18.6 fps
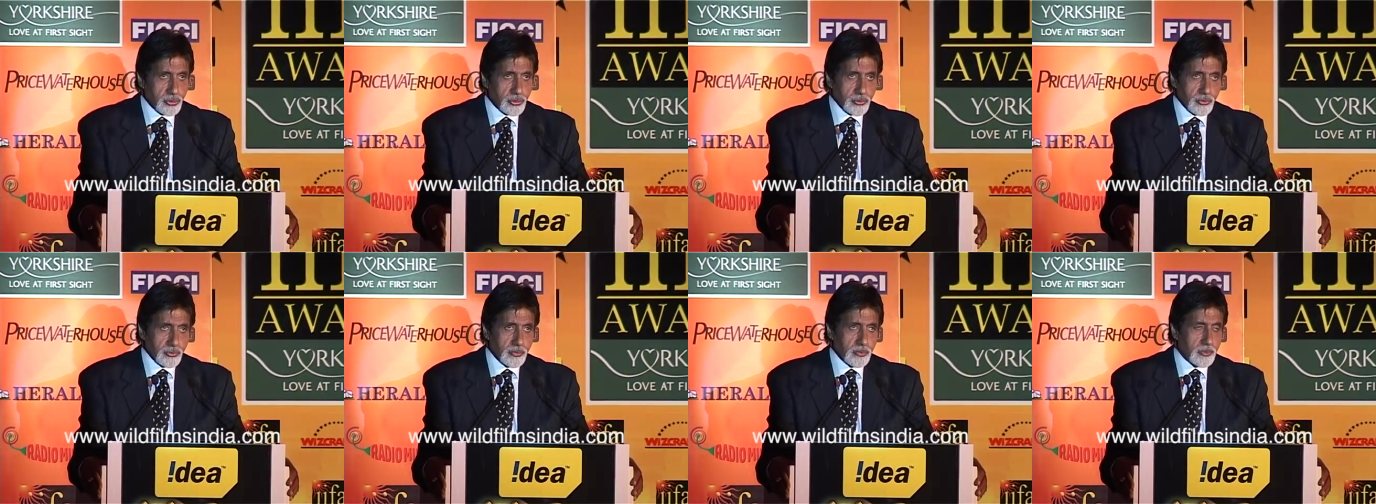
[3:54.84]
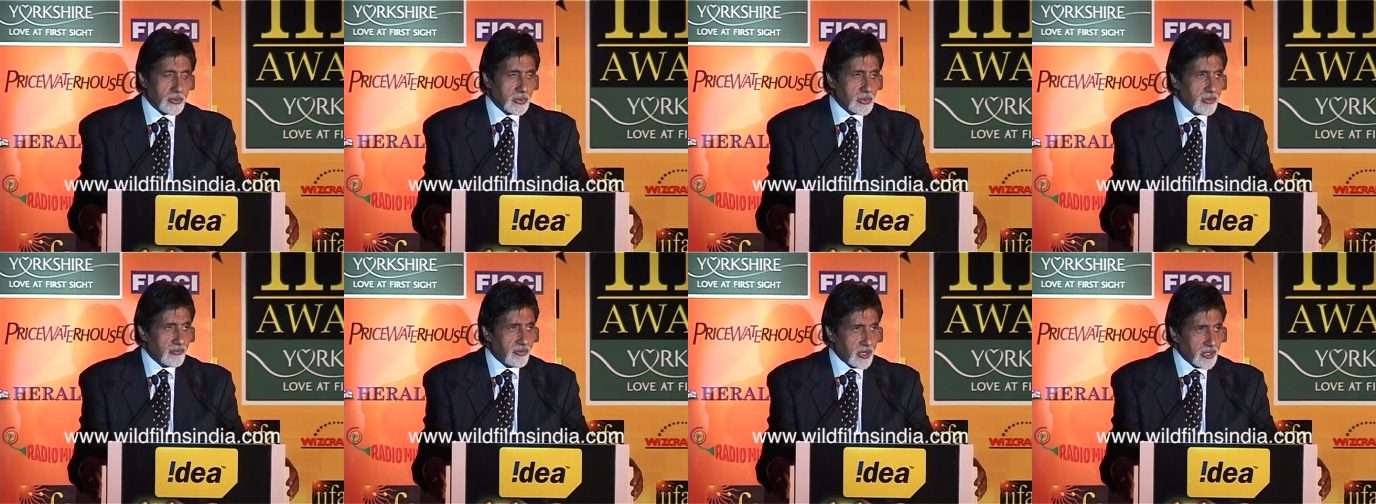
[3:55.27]
you to
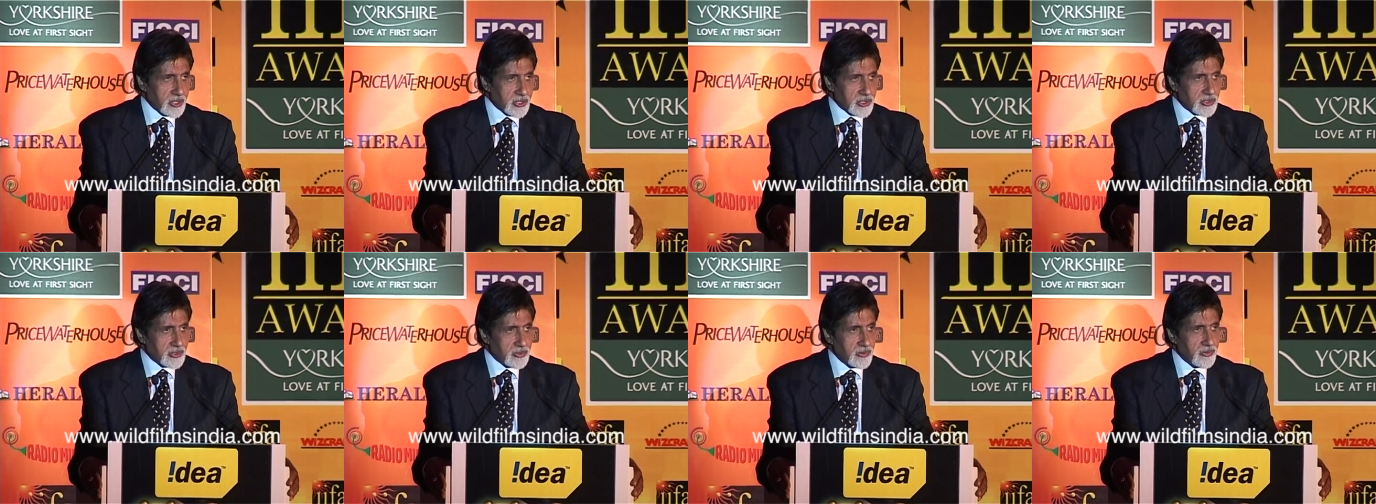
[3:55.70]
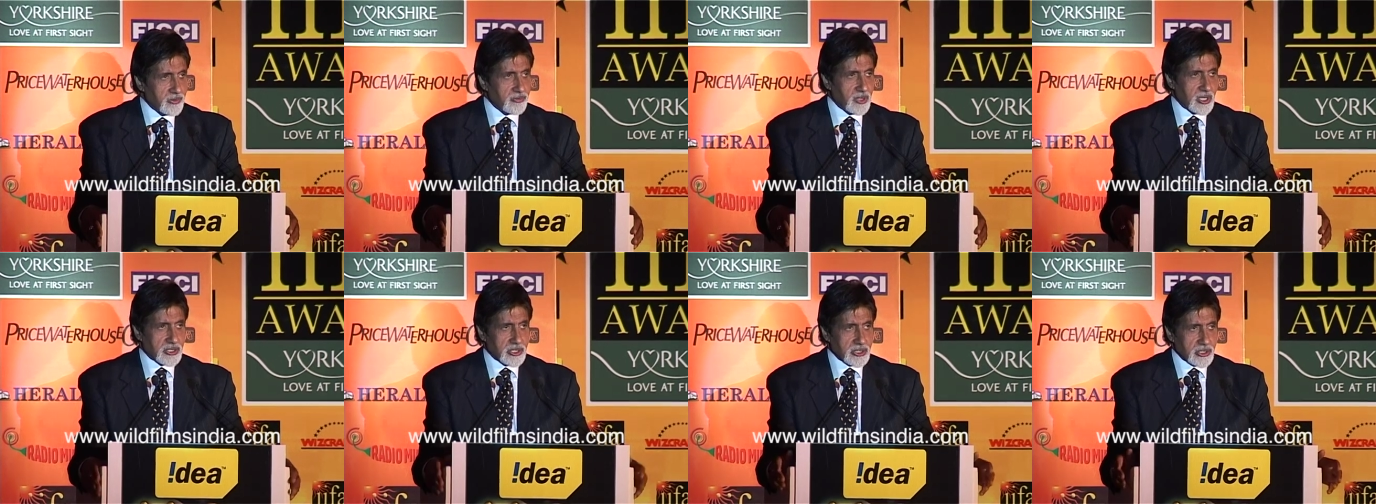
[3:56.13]
the various
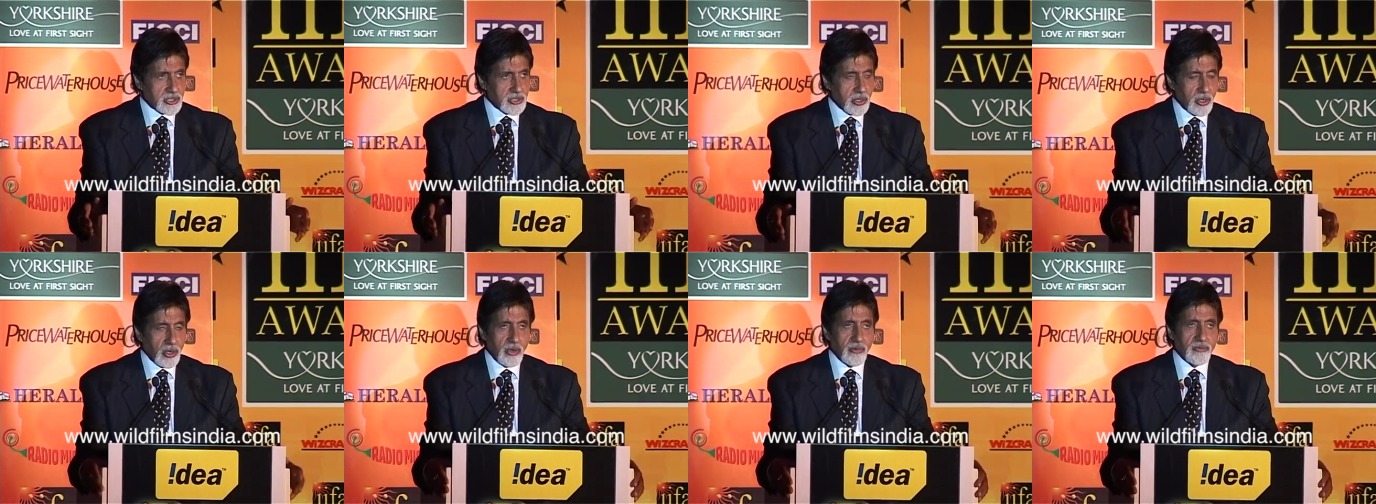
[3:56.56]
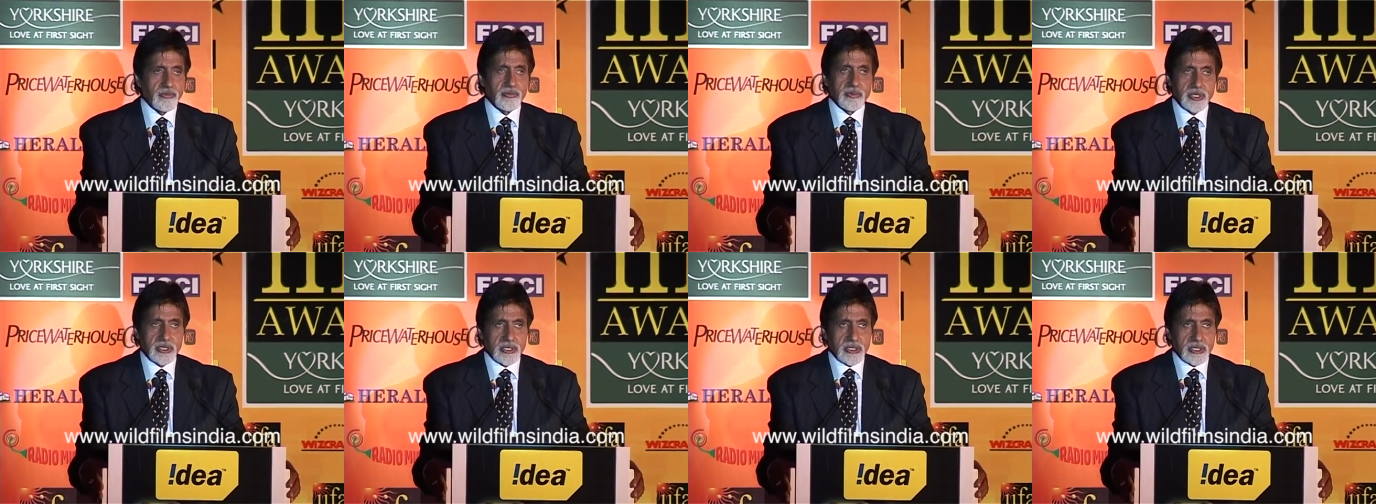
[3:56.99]
facets of
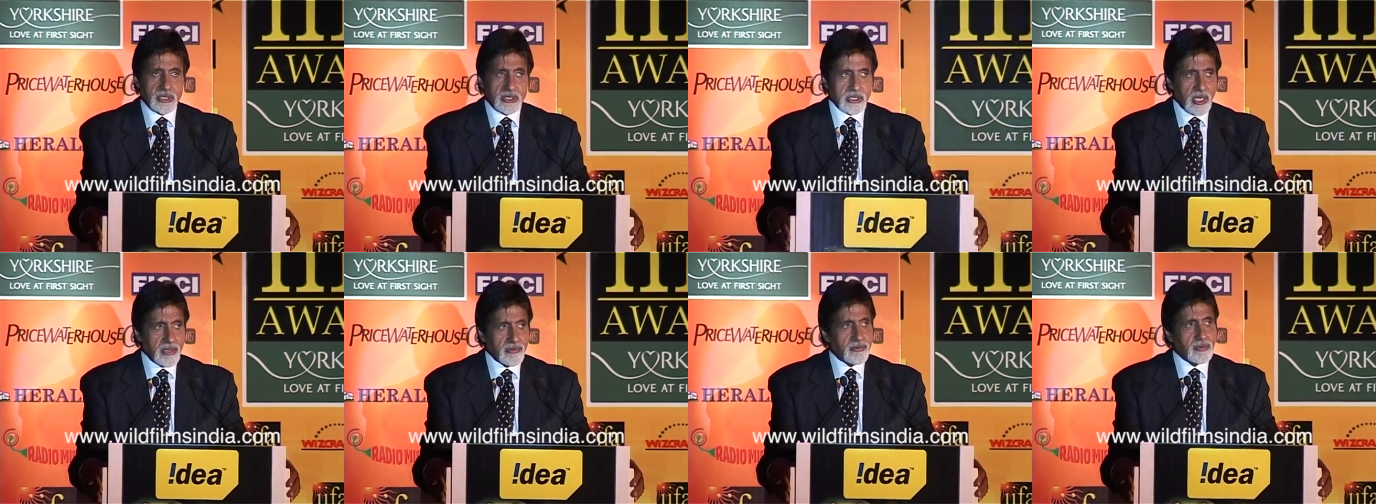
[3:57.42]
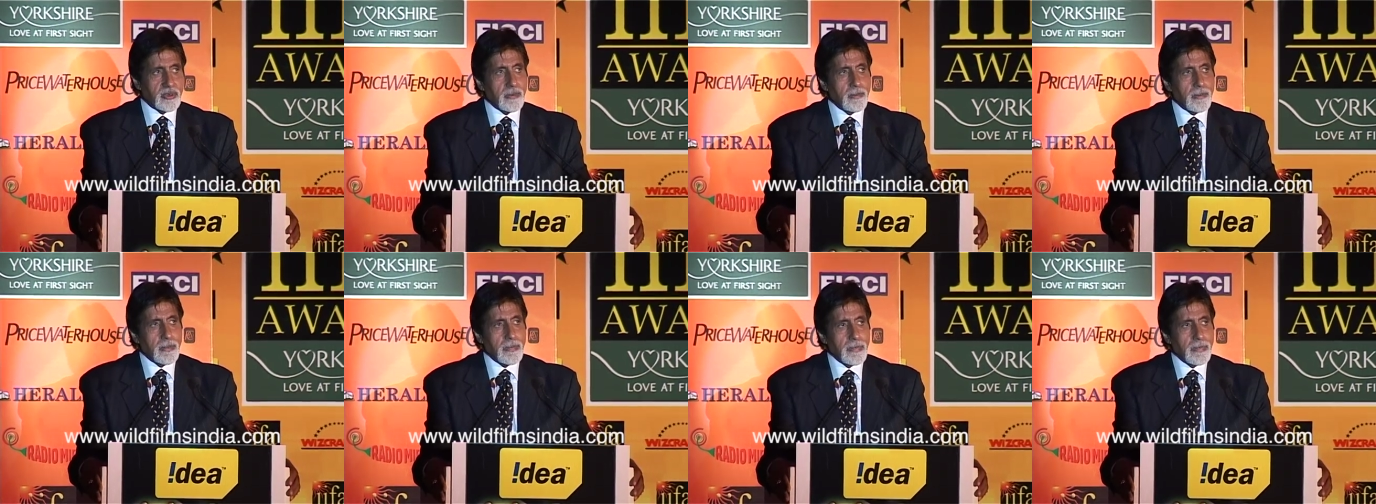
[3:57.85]
this year's IIFA.